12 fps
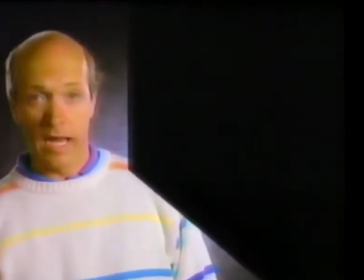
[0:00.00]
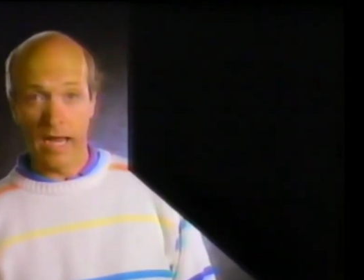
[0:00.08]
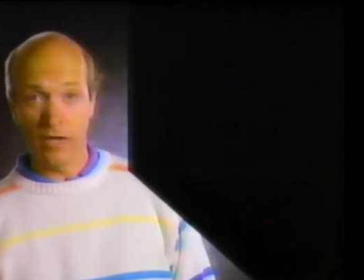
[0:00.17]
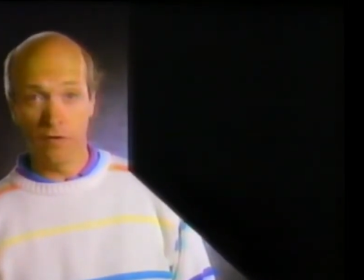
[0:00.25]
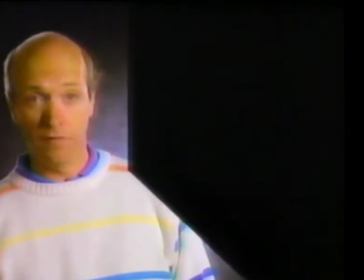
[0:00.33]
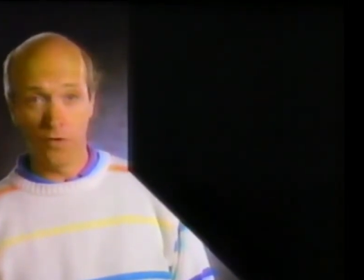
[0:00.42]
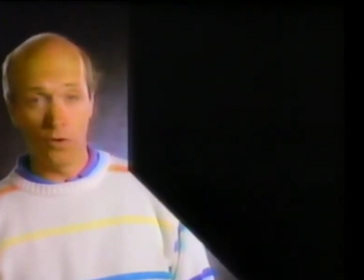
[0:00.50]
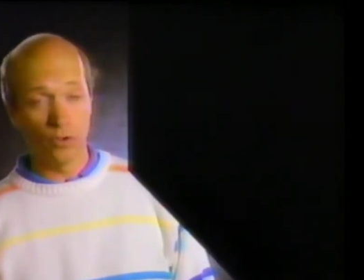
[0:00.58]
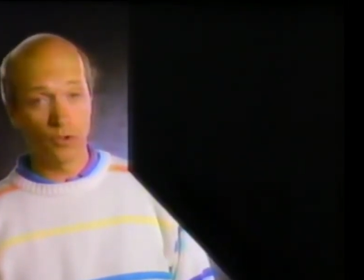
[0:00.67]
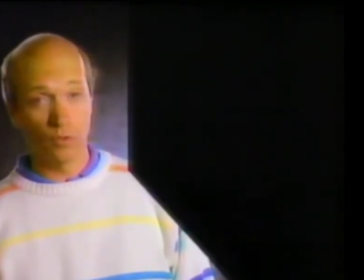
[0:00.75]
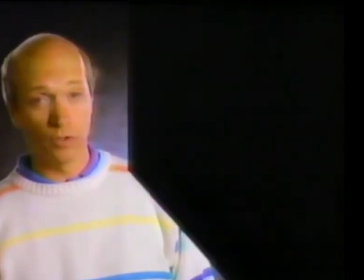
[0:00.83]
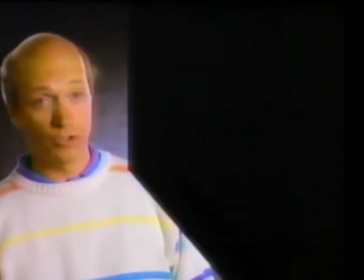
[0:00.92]
And your
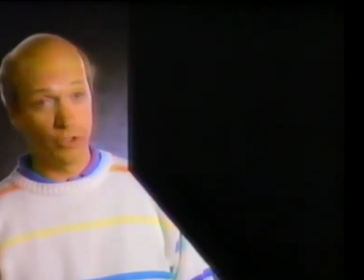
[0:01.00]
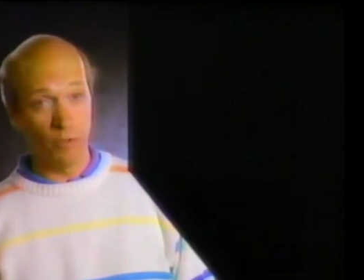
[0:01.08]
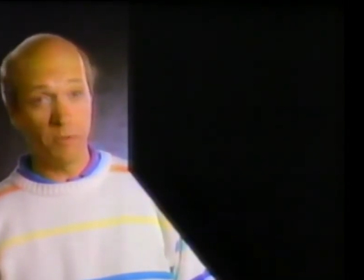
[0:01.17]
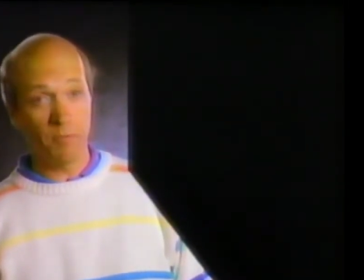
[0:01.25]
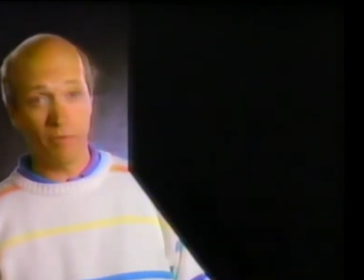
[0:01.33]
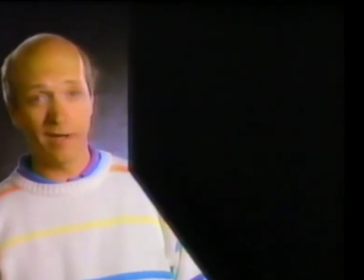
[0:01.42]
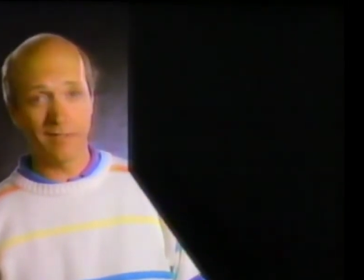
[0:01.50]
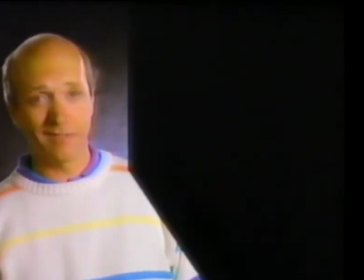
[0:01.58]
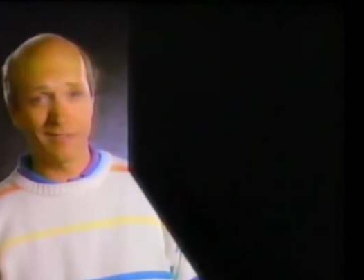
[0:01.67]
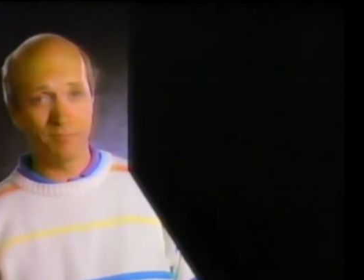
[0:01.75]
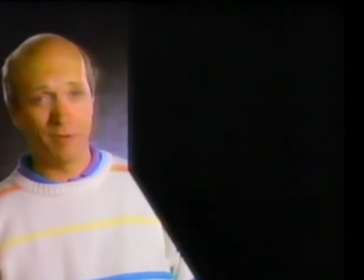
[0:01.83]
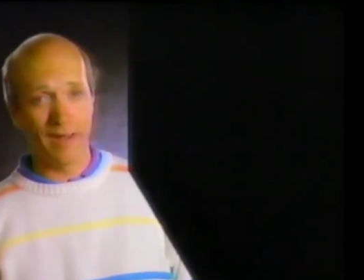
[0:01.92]
photos will still be
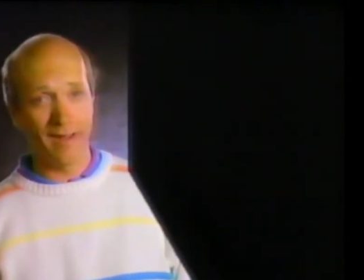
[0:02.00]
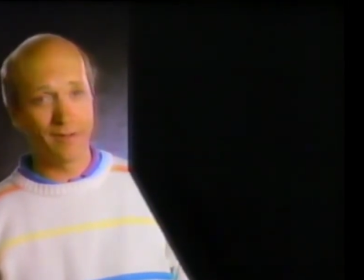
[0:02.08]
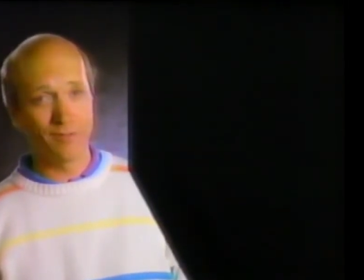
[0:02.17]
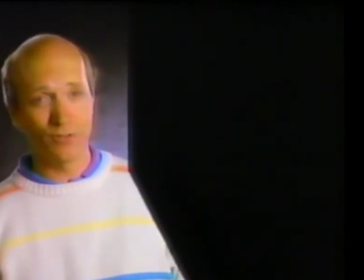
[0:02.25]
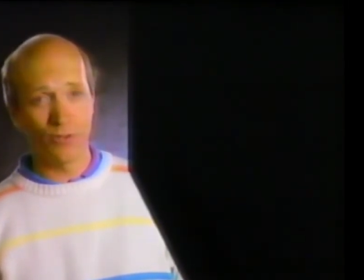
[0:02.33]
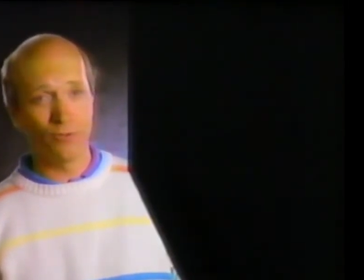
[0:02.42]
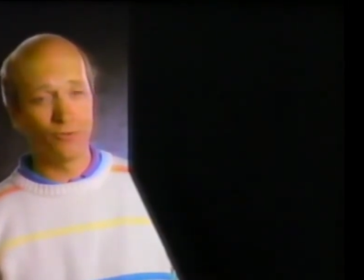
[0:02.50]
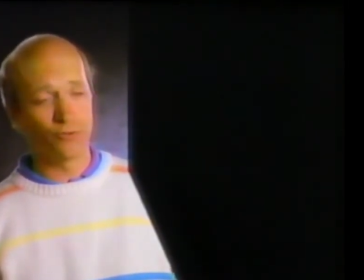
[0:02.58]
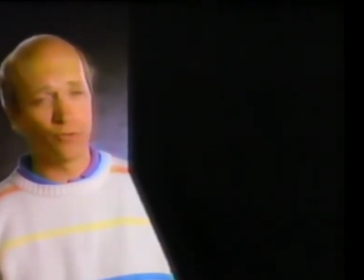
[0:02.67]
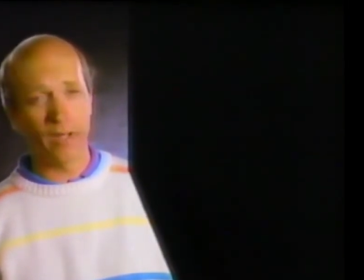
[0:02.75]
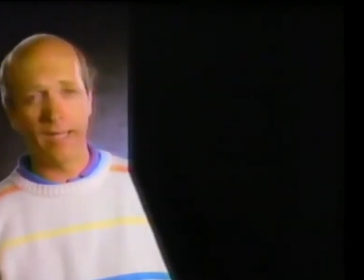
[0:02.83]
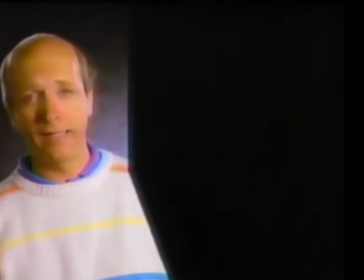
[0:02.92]
processed by Eckerd's own
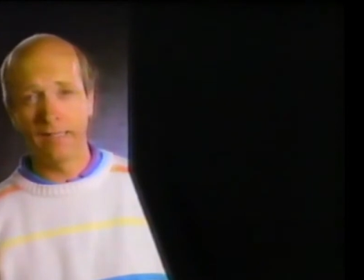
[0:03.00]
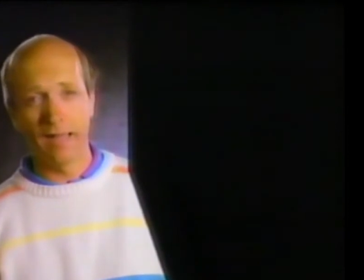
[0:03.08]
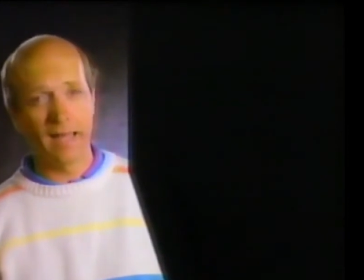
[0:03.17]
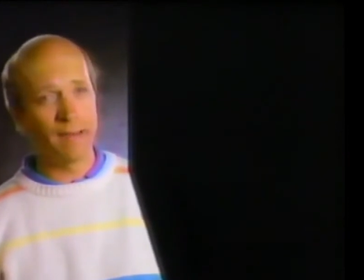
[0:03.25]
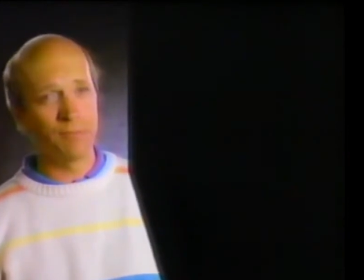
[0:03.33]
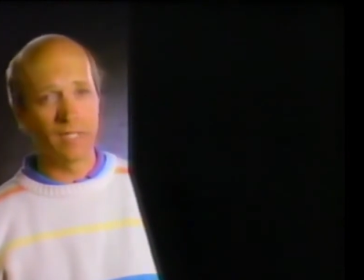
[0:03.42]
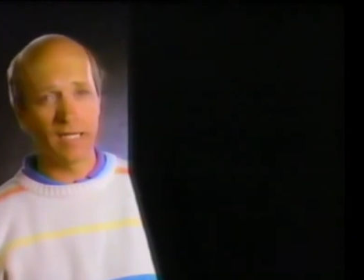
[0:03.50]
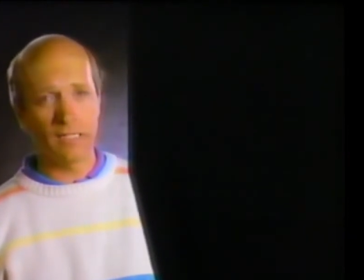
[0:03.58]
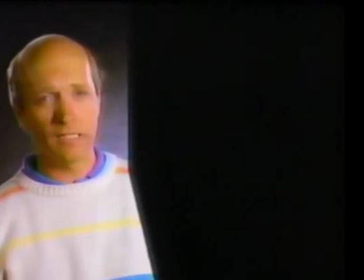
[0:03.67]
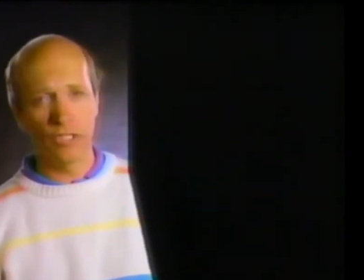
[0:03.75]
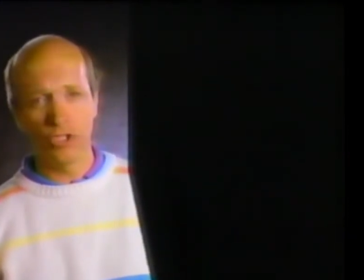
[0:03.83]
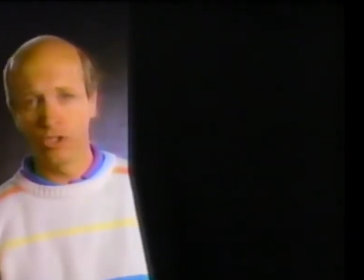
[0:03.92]
trained lab
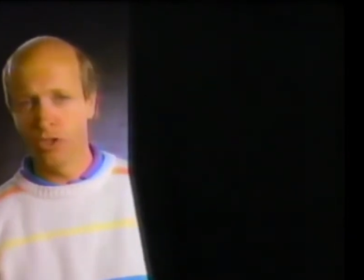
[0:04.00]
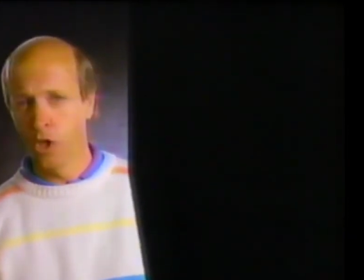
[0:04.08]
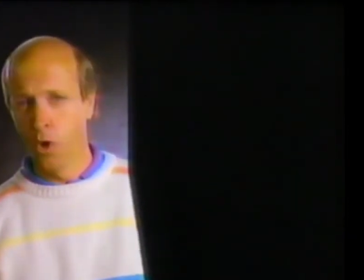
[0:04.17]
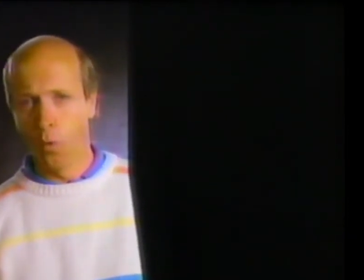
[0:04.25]
technicians,